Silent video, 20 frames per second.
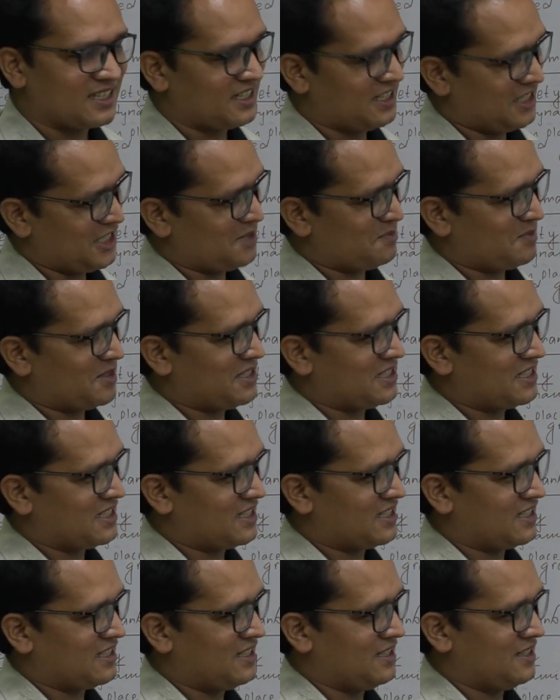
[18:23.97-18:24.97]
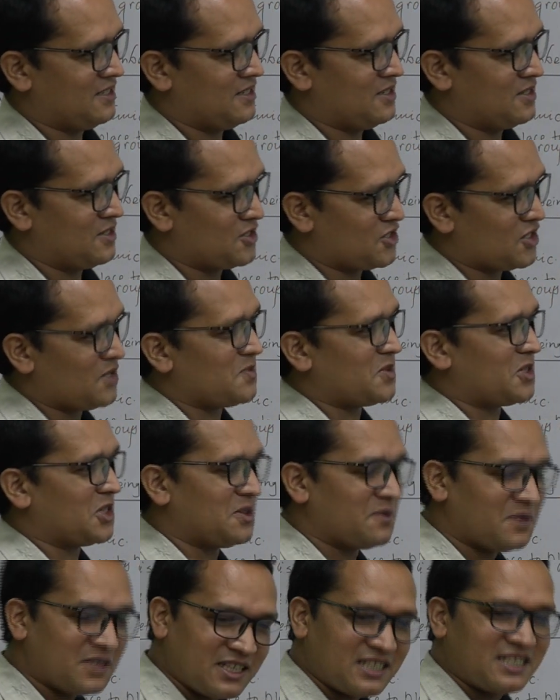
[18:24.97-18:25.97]
it means some
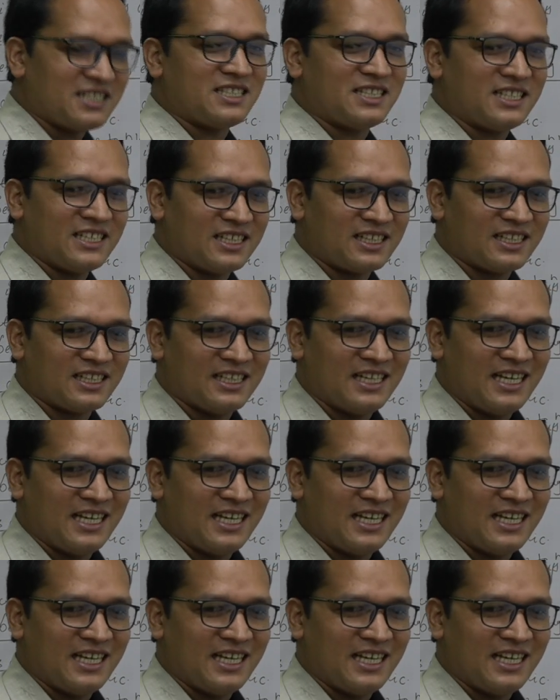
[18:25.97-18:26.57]
toughness is there.